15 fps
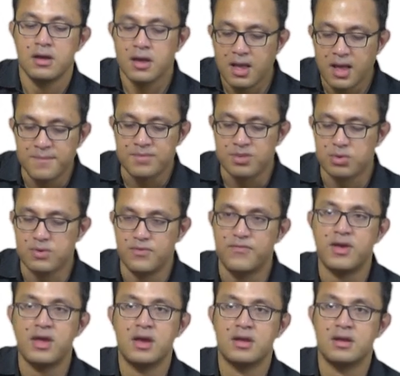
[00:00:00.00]
comes with the
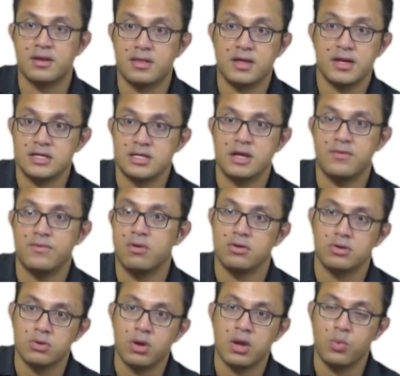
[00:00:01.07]
fear and anxiety of
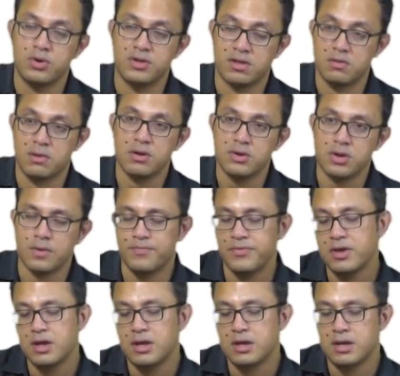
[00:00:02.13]
not knowing what's around him
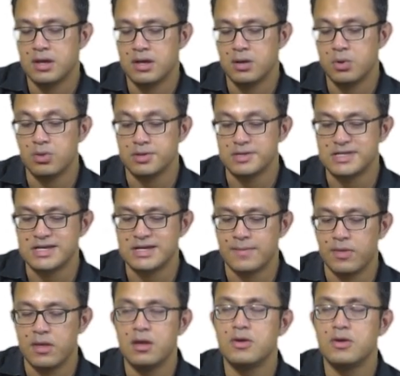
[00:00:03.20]
all the time.